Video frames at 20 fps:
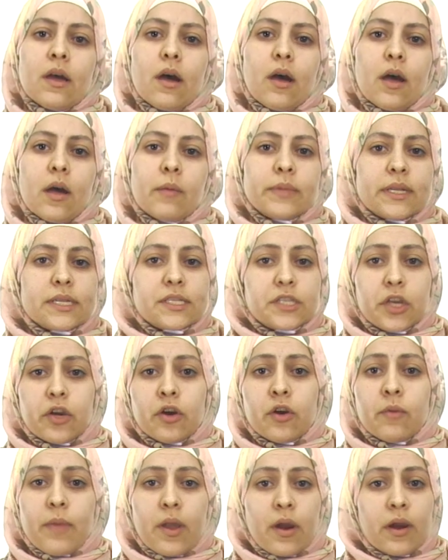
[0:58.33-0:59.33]
Let's say
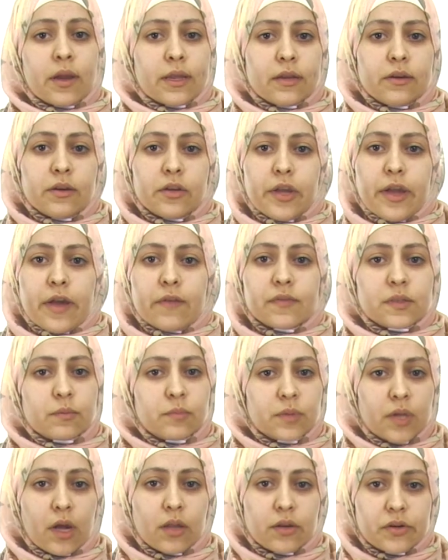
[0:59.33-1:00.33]
you're American, you have
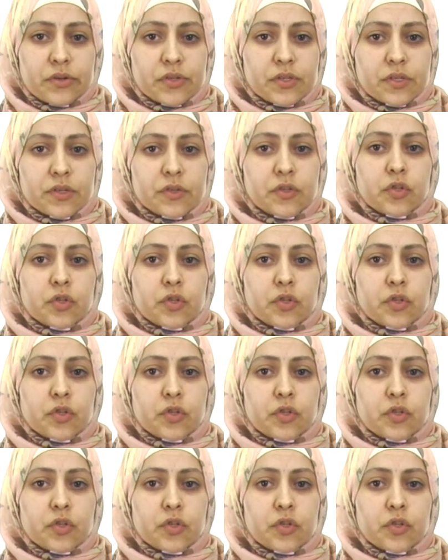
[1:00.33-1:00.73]
some dollars.